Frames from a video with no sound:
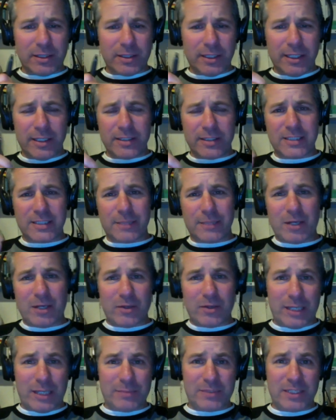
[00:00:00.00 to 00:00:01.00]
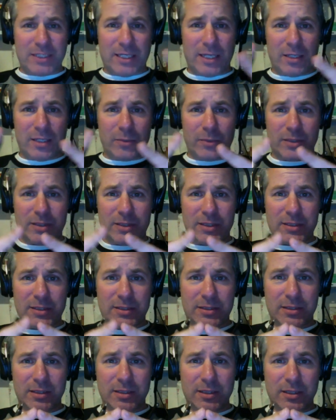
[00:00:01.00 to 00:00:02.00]
It somehow came together with
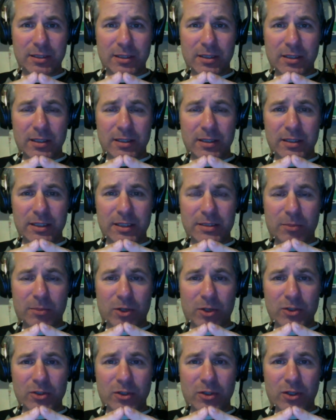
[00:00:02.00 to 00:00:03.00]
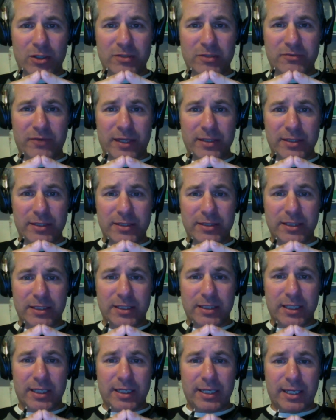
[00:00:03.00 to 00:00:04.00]
this martial arts fantasy
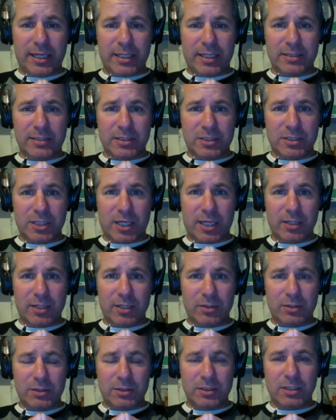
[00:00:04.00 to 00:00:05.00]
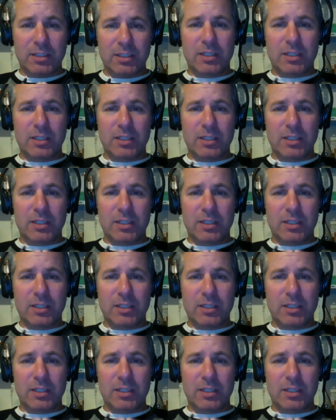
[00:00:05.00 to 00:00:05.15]
that I had as a child,